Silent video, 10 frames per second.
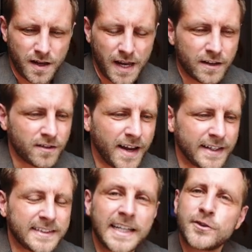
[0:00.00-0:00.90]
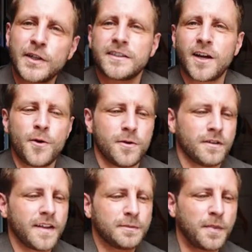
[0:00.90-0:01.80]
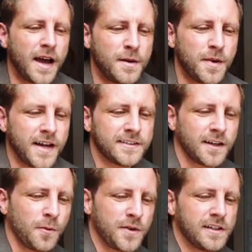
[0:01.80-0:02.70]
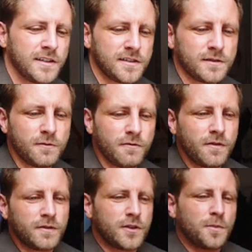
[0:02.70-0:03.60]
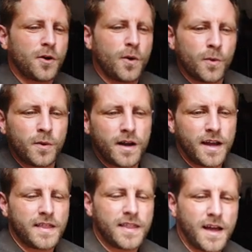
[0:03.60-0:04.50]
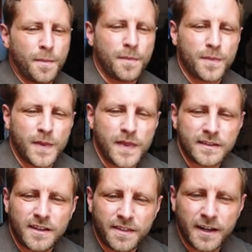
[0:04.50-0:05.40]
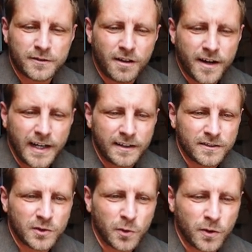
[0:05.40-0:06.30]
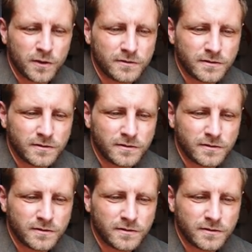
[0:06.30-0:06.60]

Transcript: it's like, it sits on its own, this pattern blazer, which is super cool. There's nothing else like it in store.